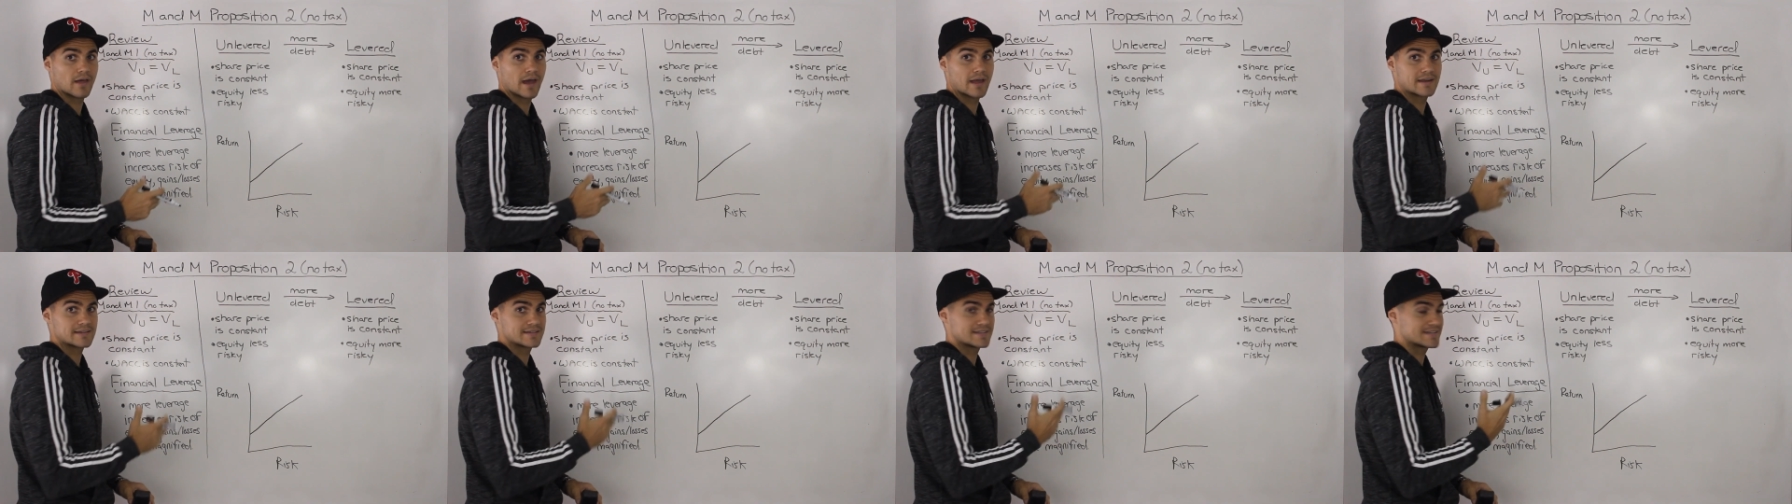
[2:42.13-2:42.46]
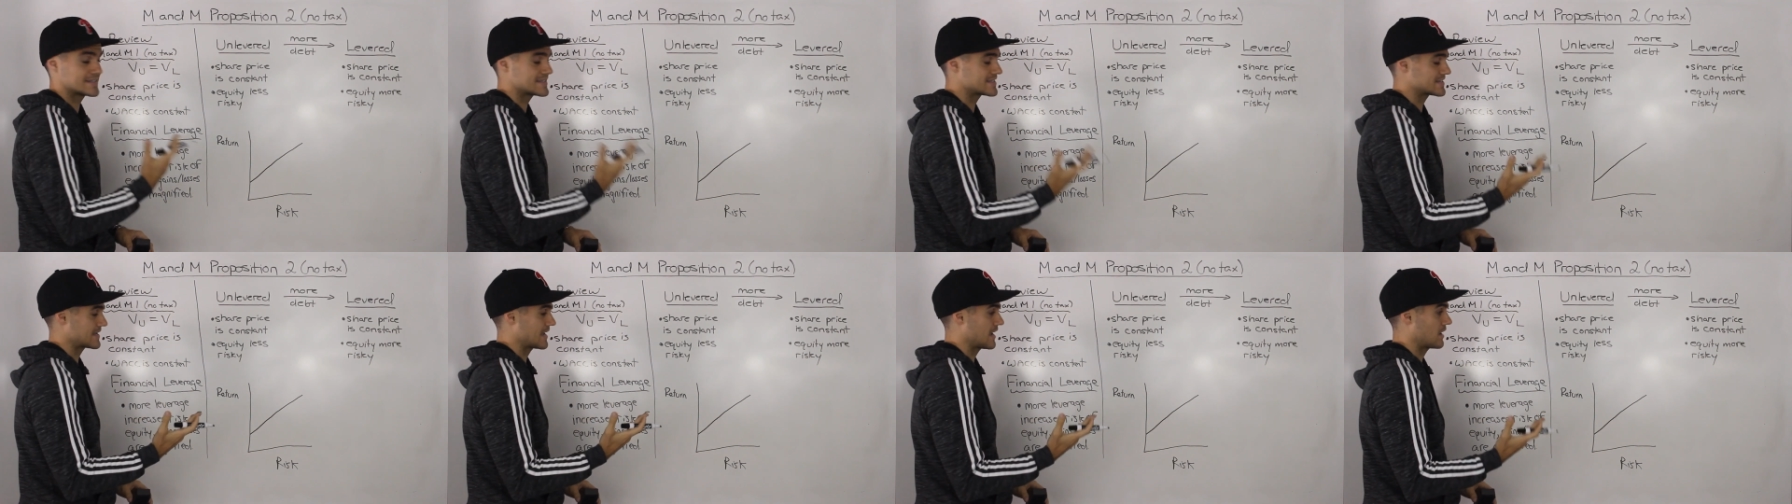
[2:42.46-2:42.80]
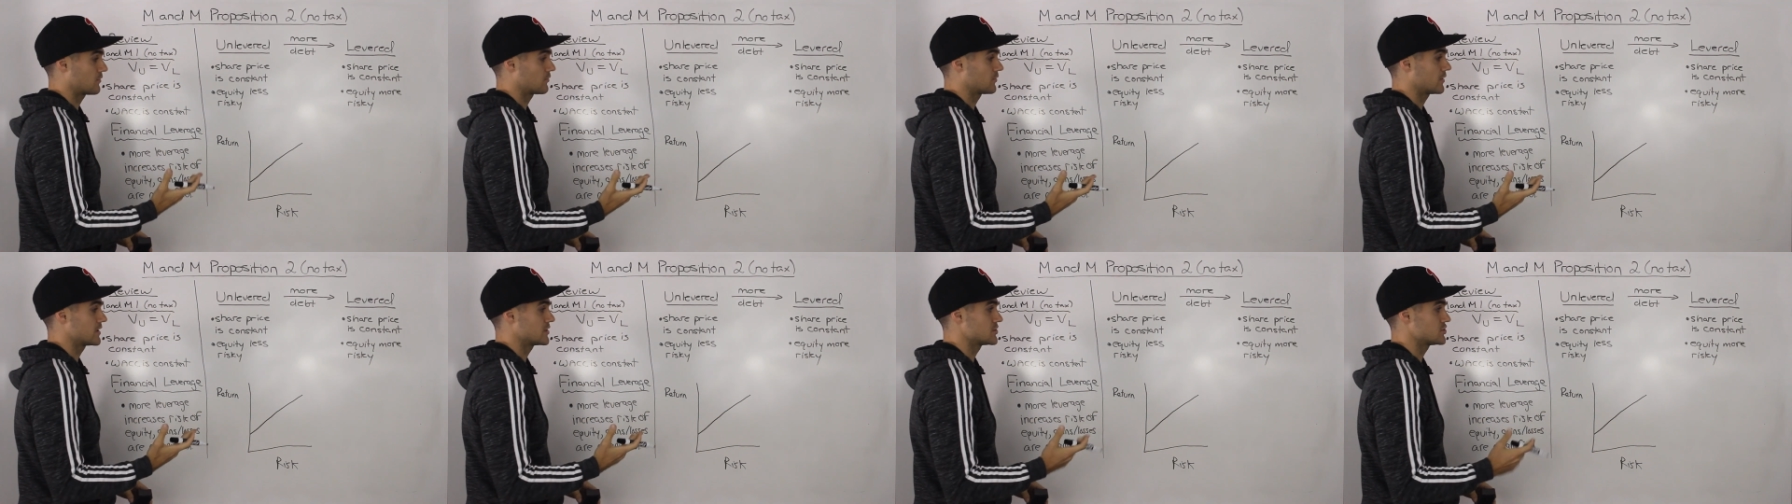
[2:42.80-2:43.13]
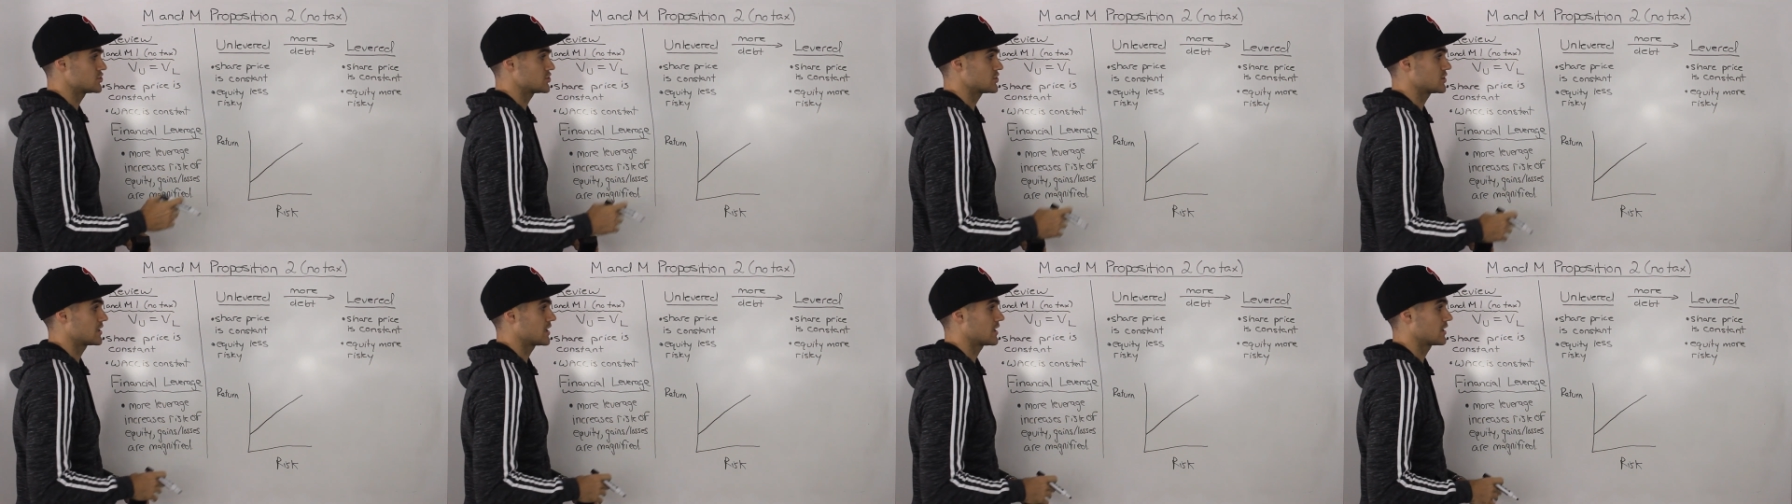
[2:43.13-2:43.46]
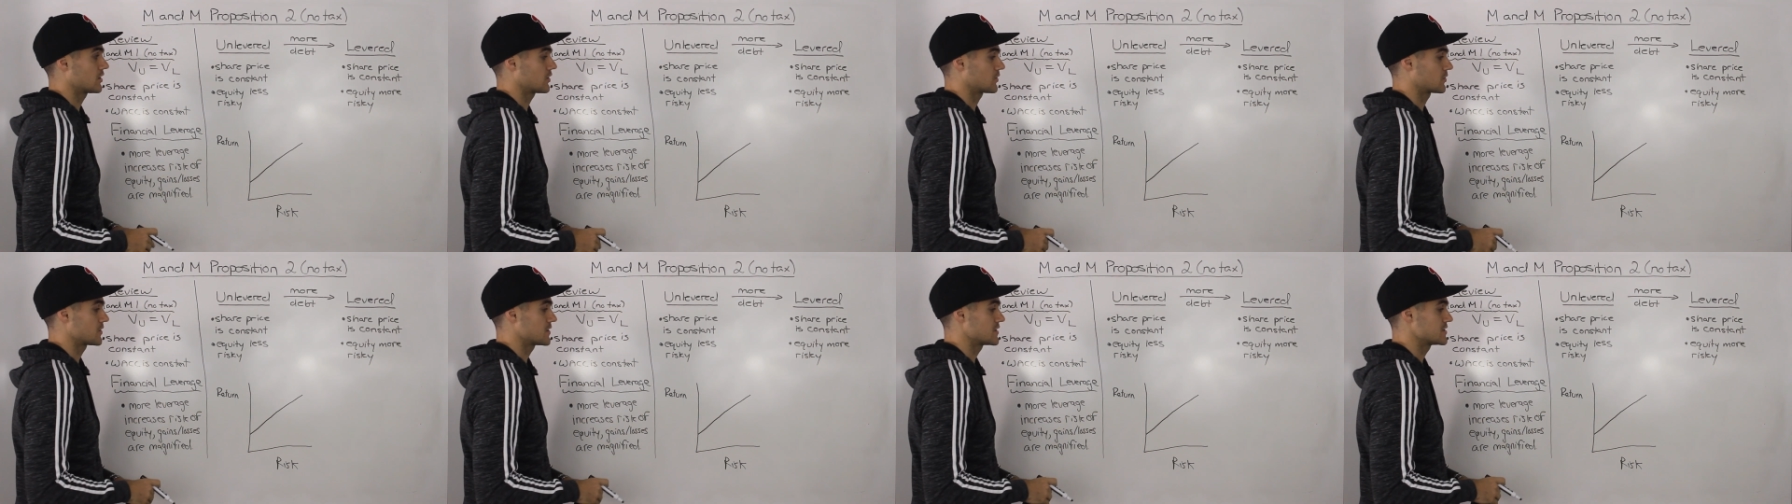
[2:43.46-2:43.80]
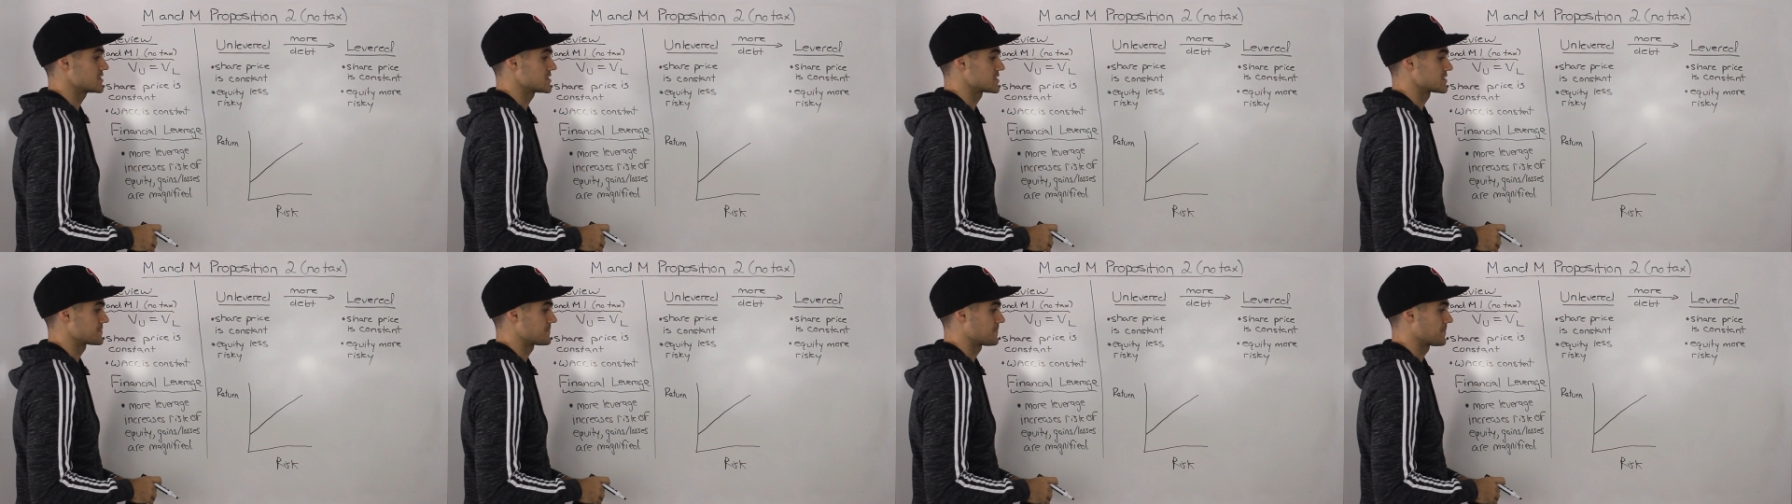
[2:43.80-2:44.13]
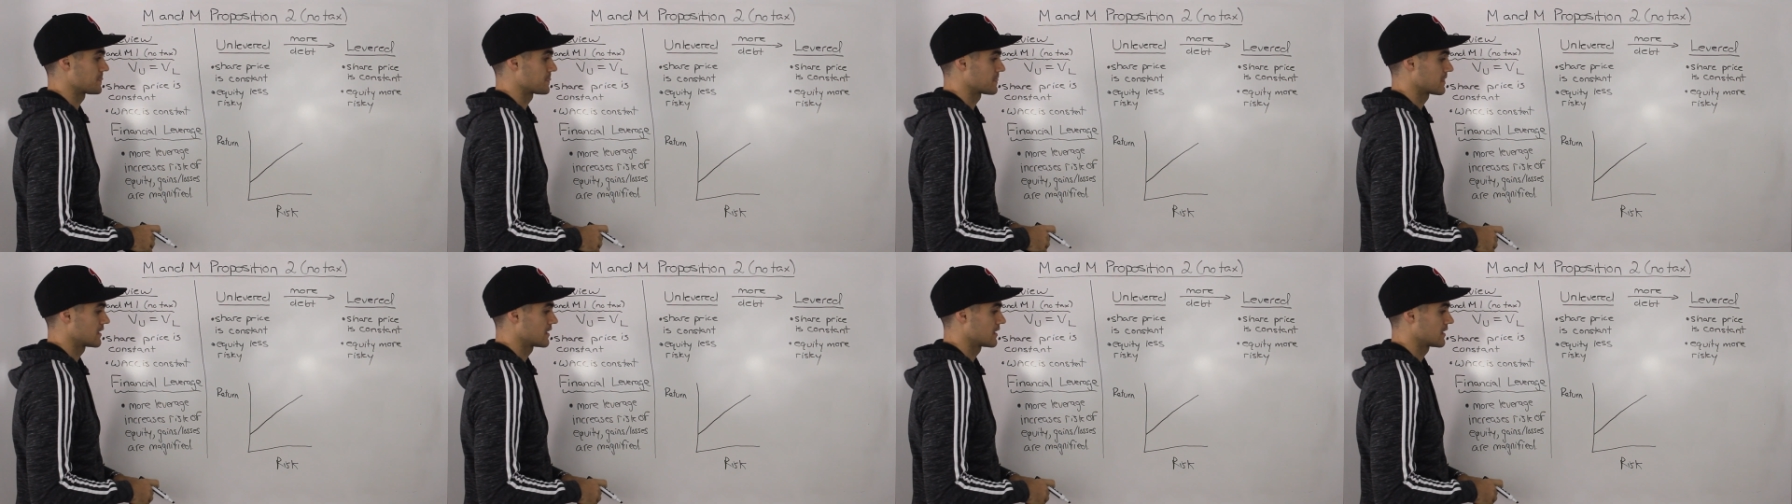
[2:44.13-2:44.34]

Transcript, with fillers: That discount rate should increase.